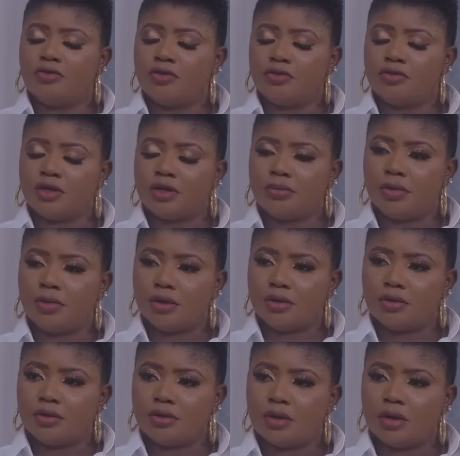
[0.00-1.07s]
favorite meal
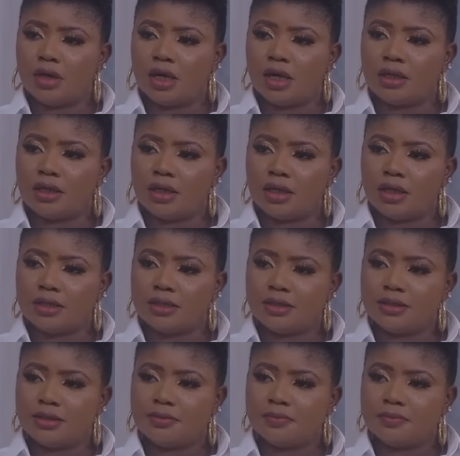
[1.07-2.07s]
at night?